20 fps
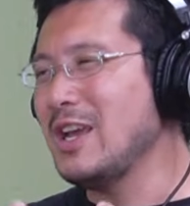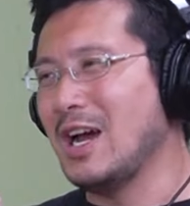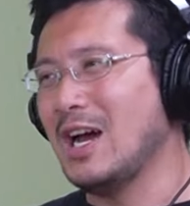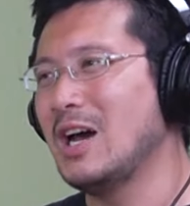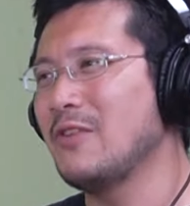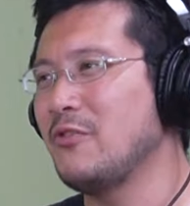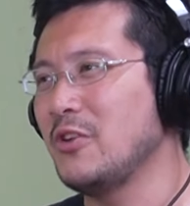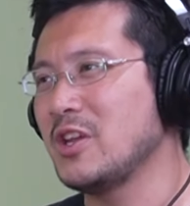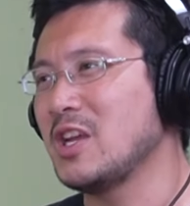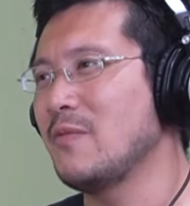
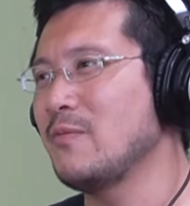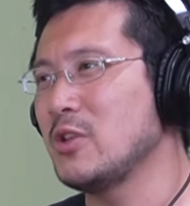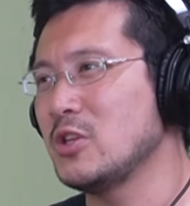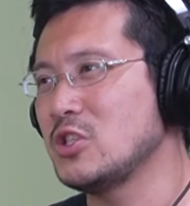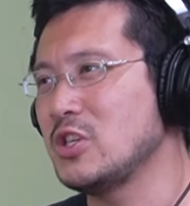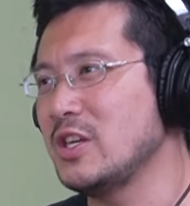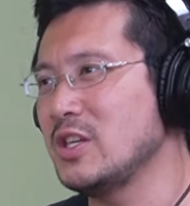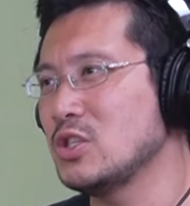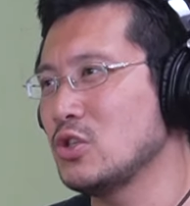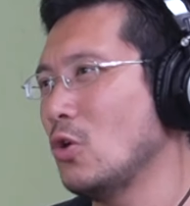hard for the government
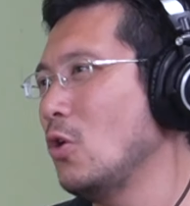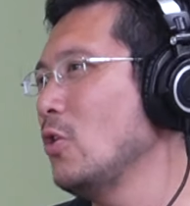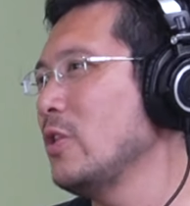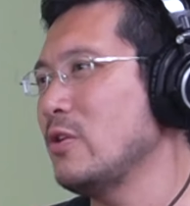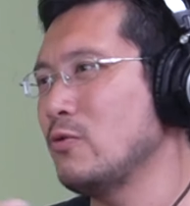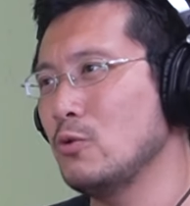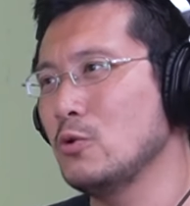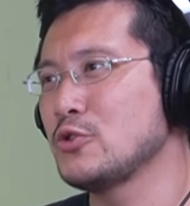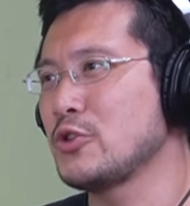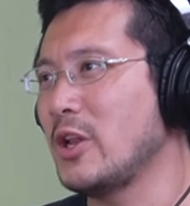to change all
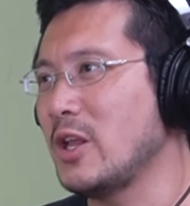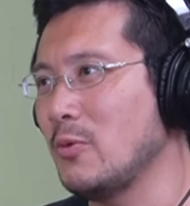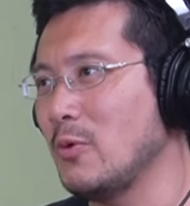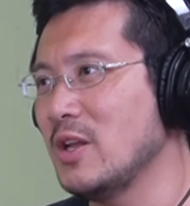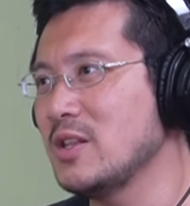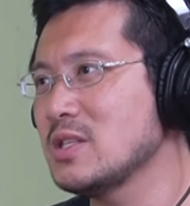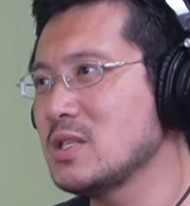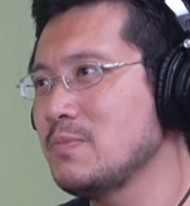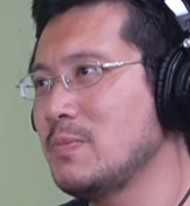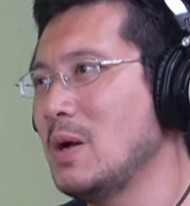the rules all at
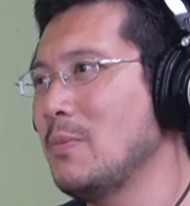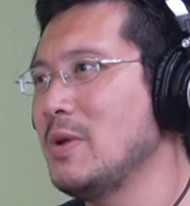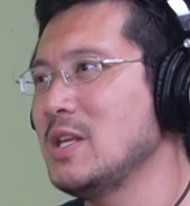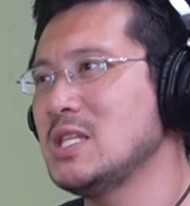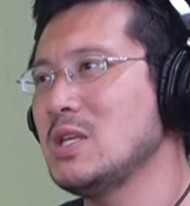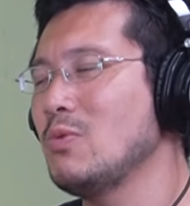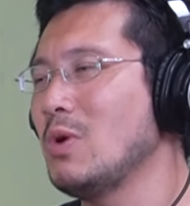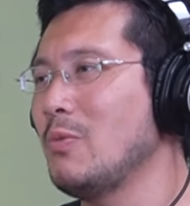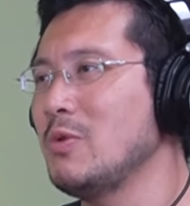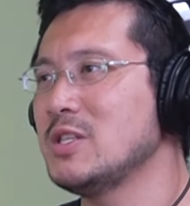once. But
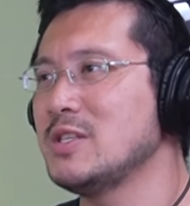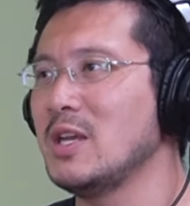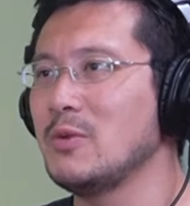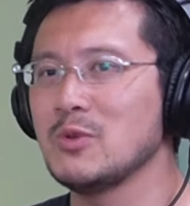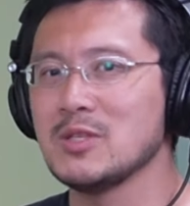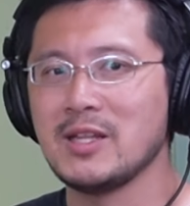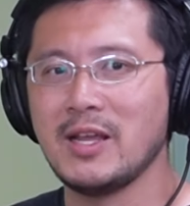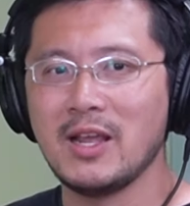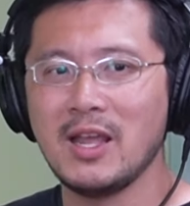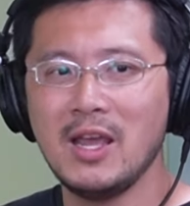basically what we said
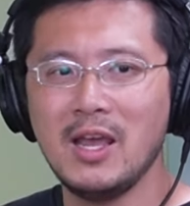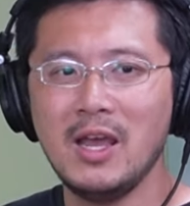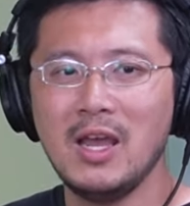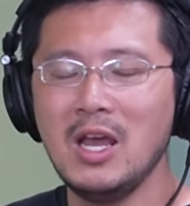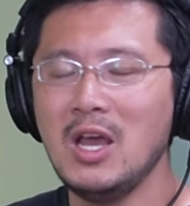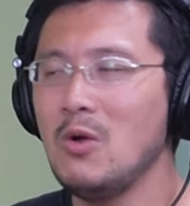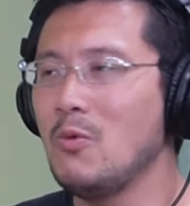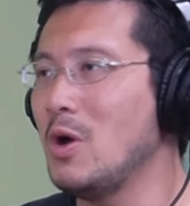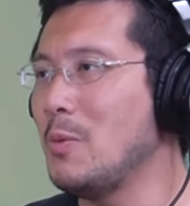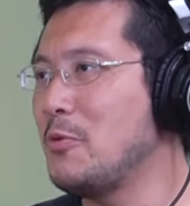was like,
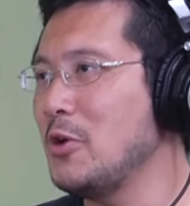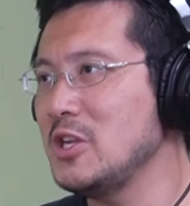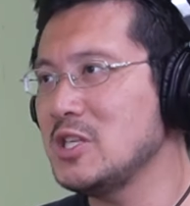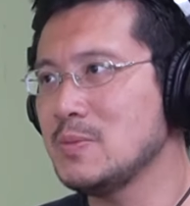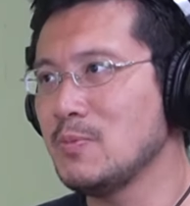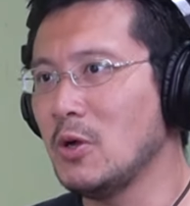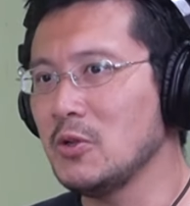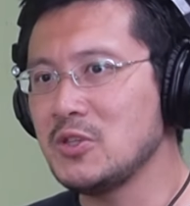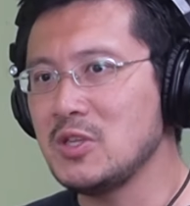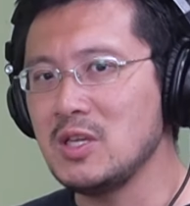we're a pretty
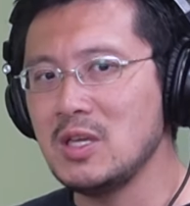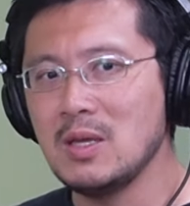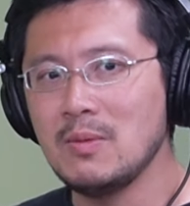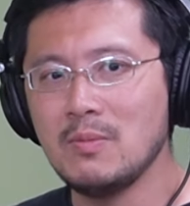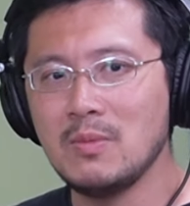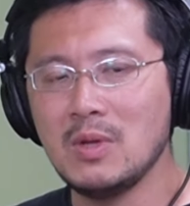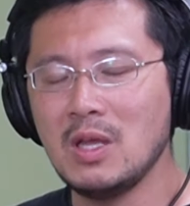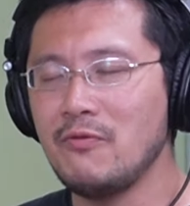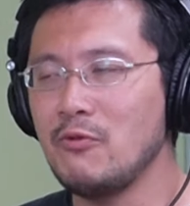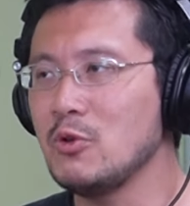small
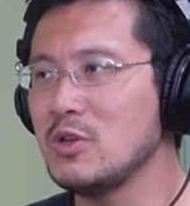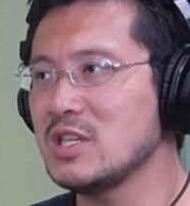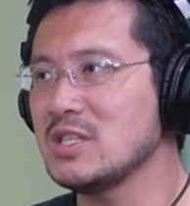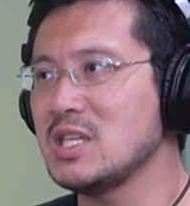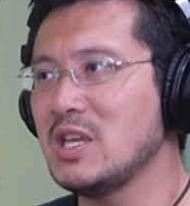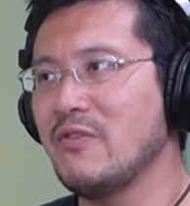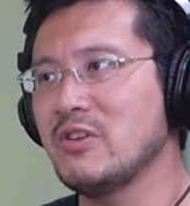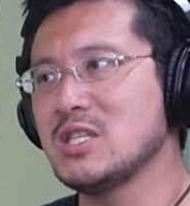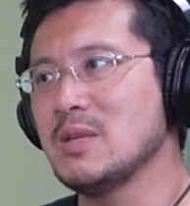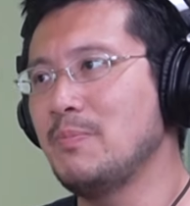team. If you just
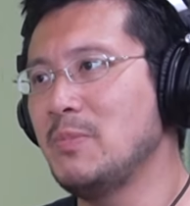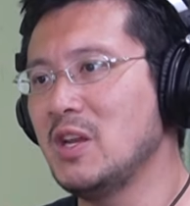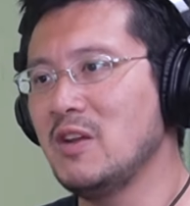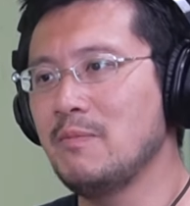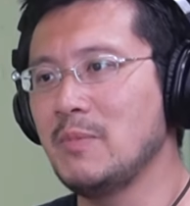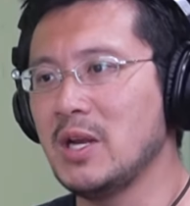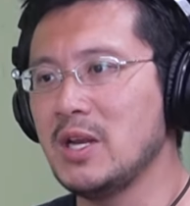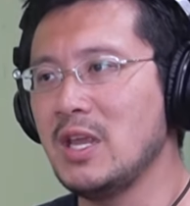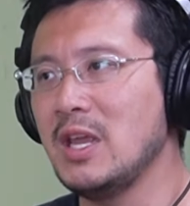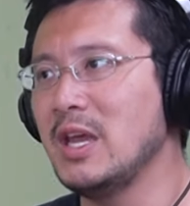give us a bit of
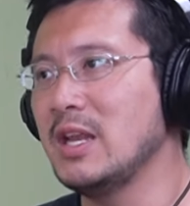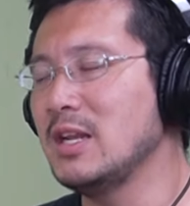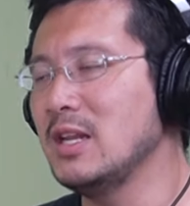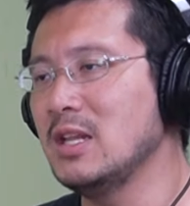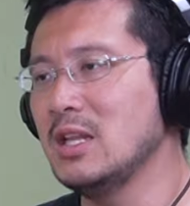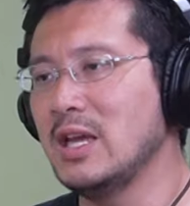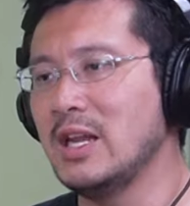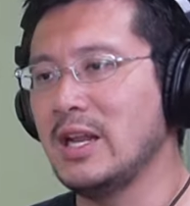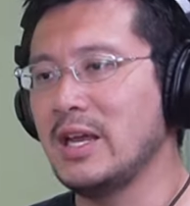money and, and